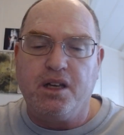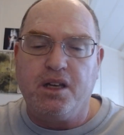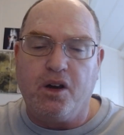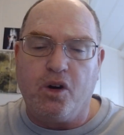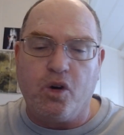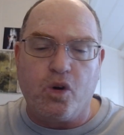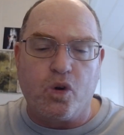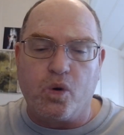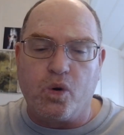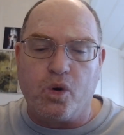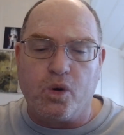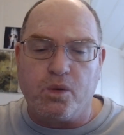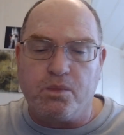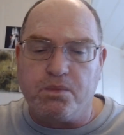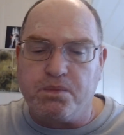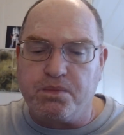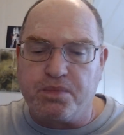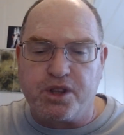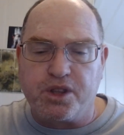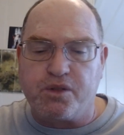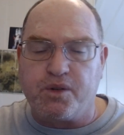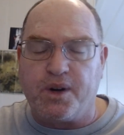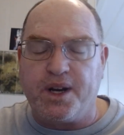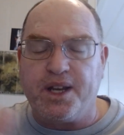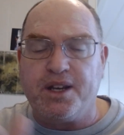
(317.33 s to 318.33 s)
Or
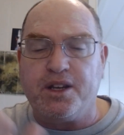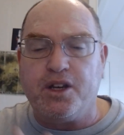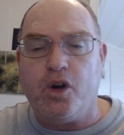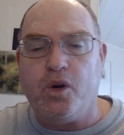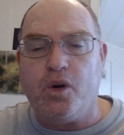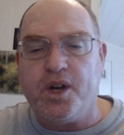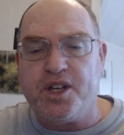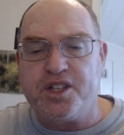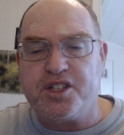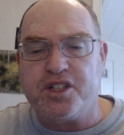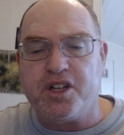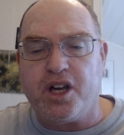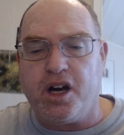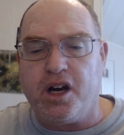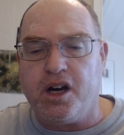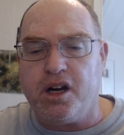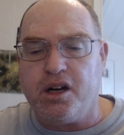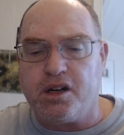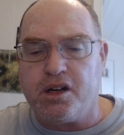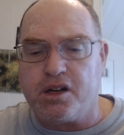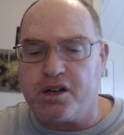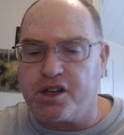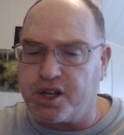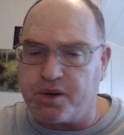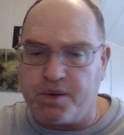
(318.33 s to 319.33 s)
threaten OSR
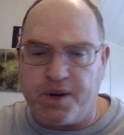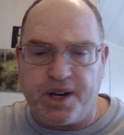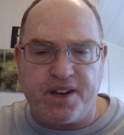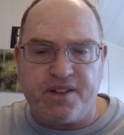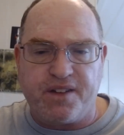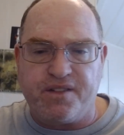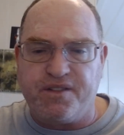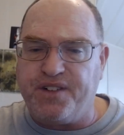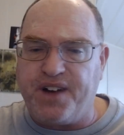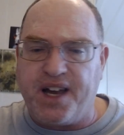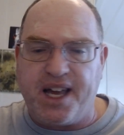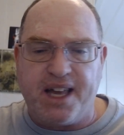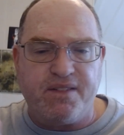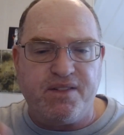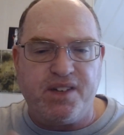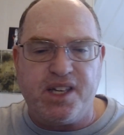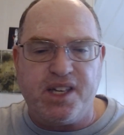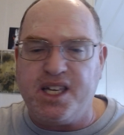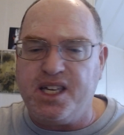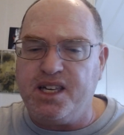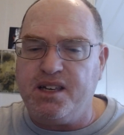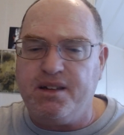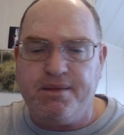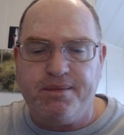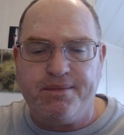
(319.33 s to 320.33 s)
or threaten
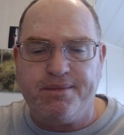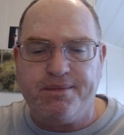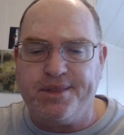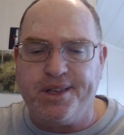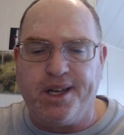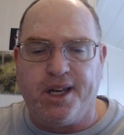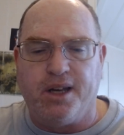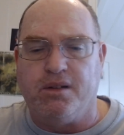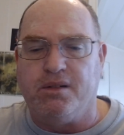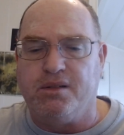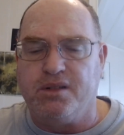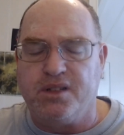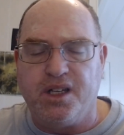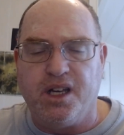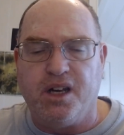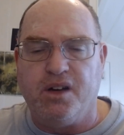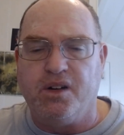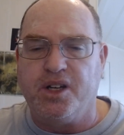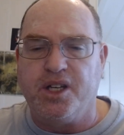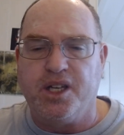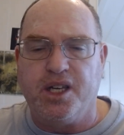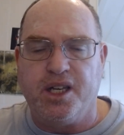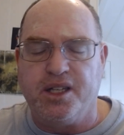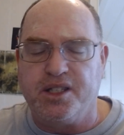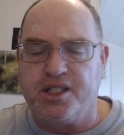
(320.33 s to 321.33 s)
5e. No, no,
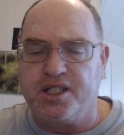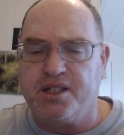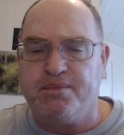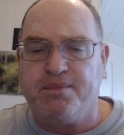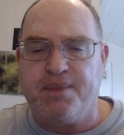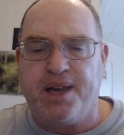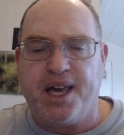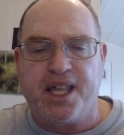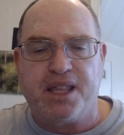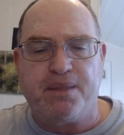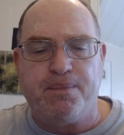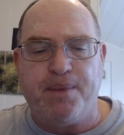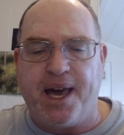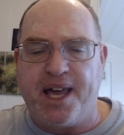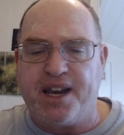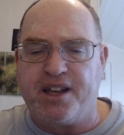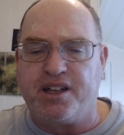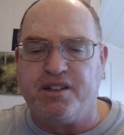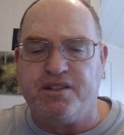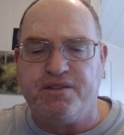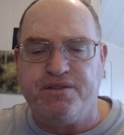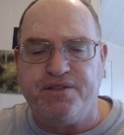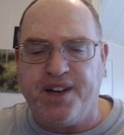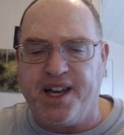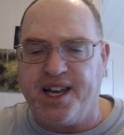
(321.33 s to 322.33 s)
it's a
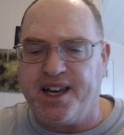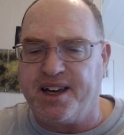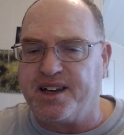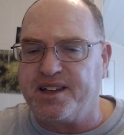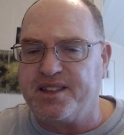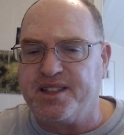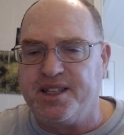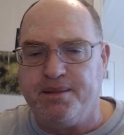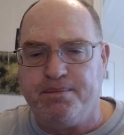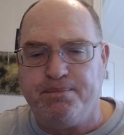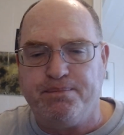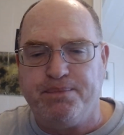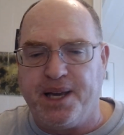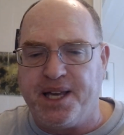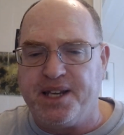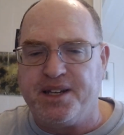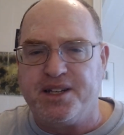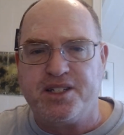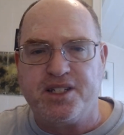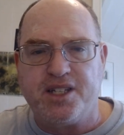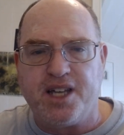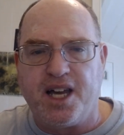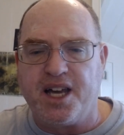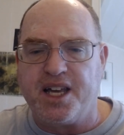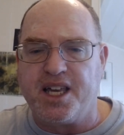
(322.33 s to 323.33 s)
mathematical fact that Ben
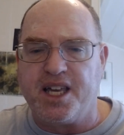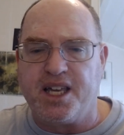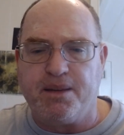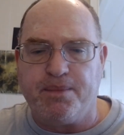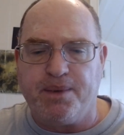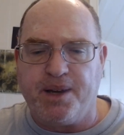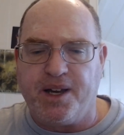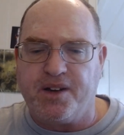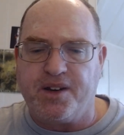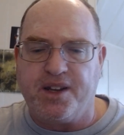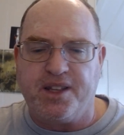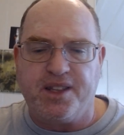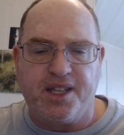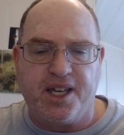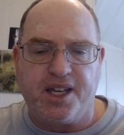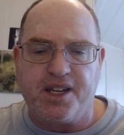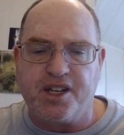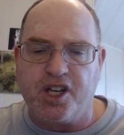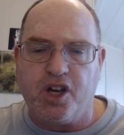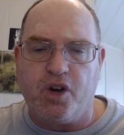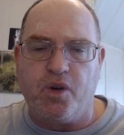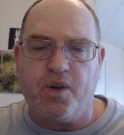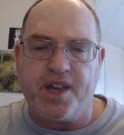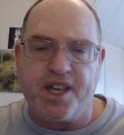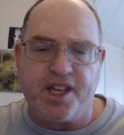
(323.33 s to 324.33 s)
is talking about, and then
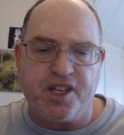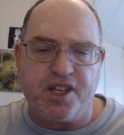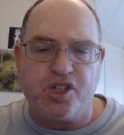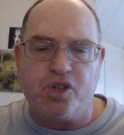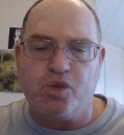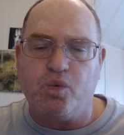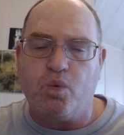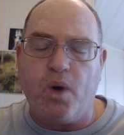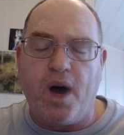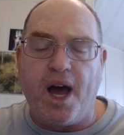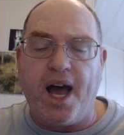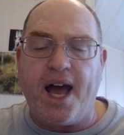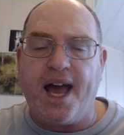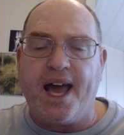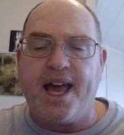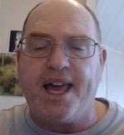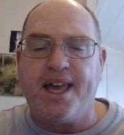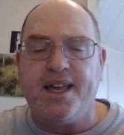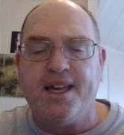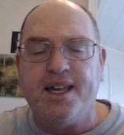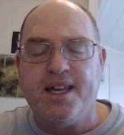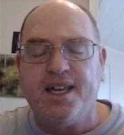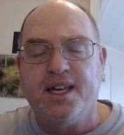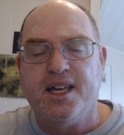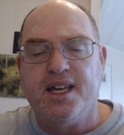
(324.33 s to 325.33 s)
going into why
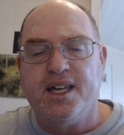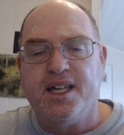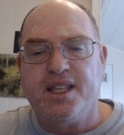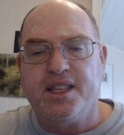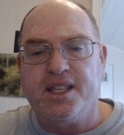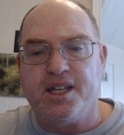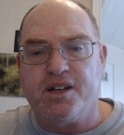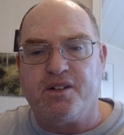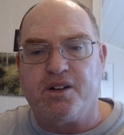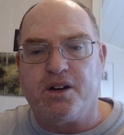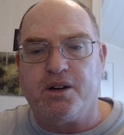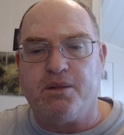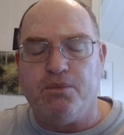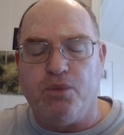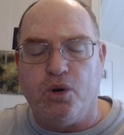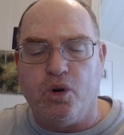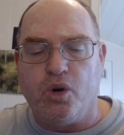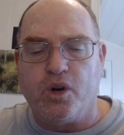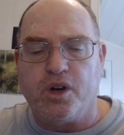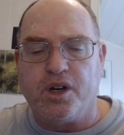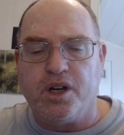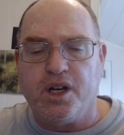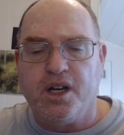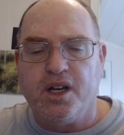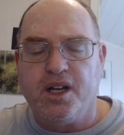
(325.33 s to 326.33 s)
there are
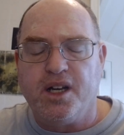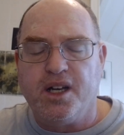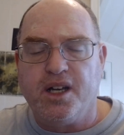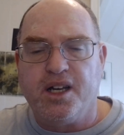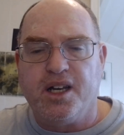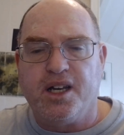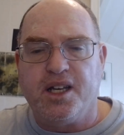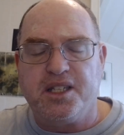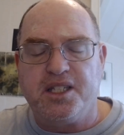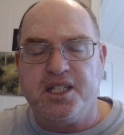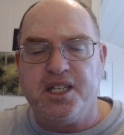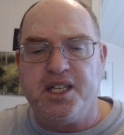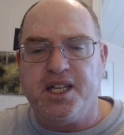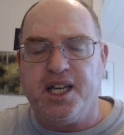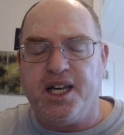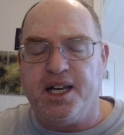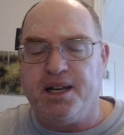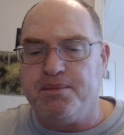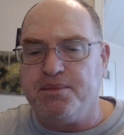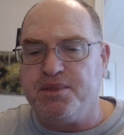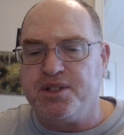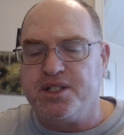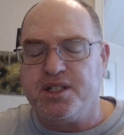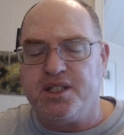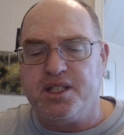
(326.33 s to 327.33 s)
more
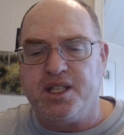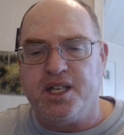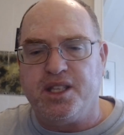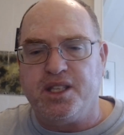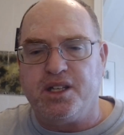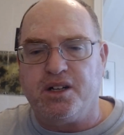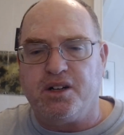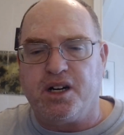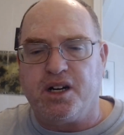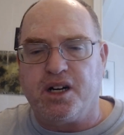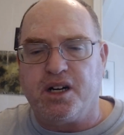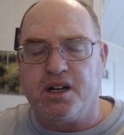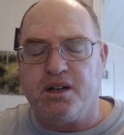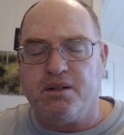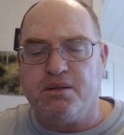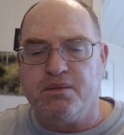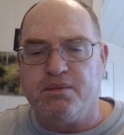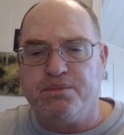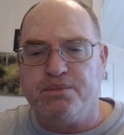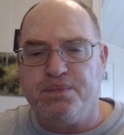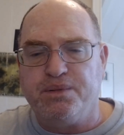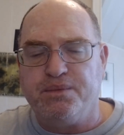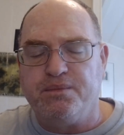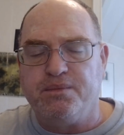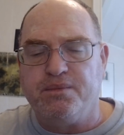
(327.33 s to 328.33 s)
DMs than there are
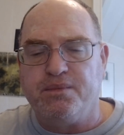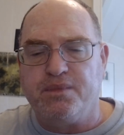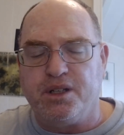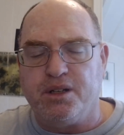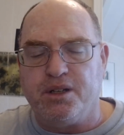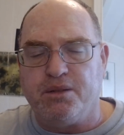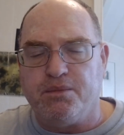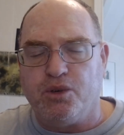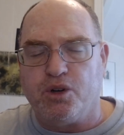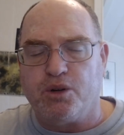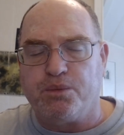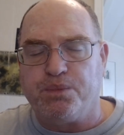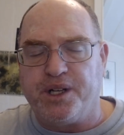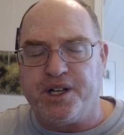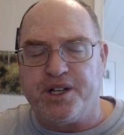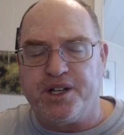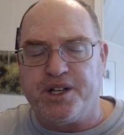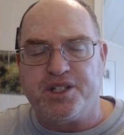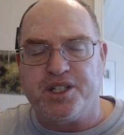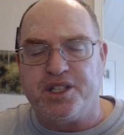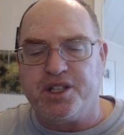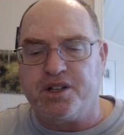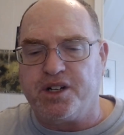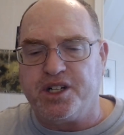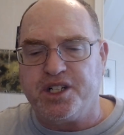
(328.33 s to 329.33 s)
you know, more players
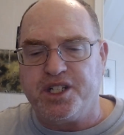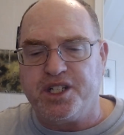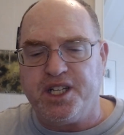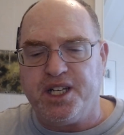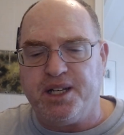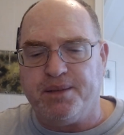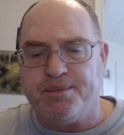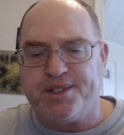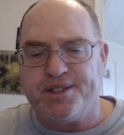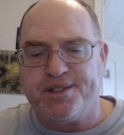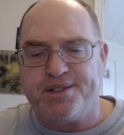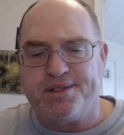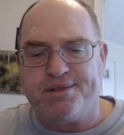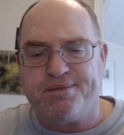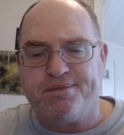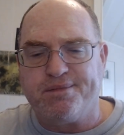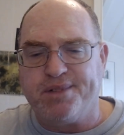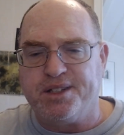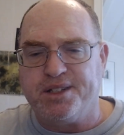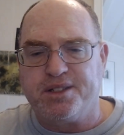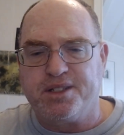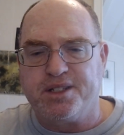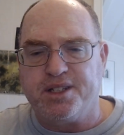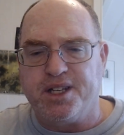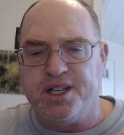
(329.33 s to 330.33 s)
than there are DMs.
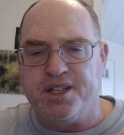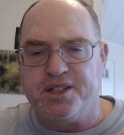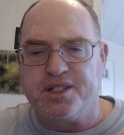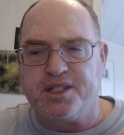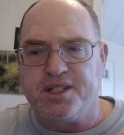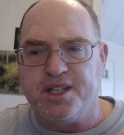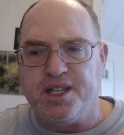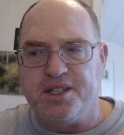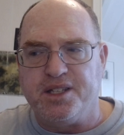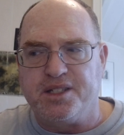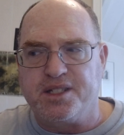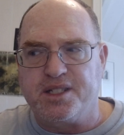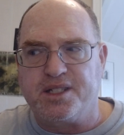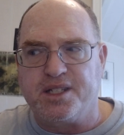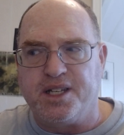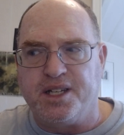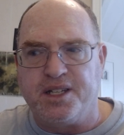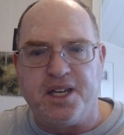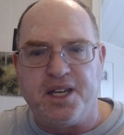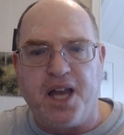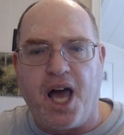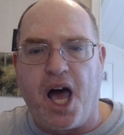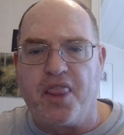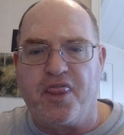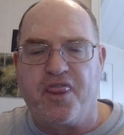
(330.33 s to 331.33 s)
It's it's it's, it's a
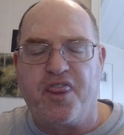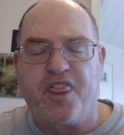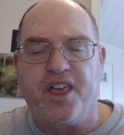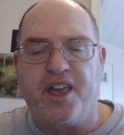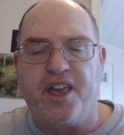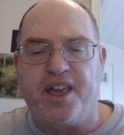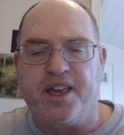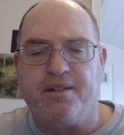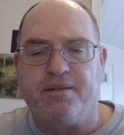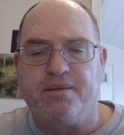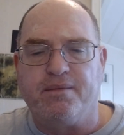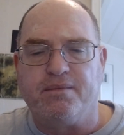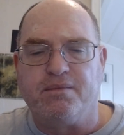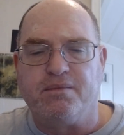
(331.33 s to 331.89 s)
non thing.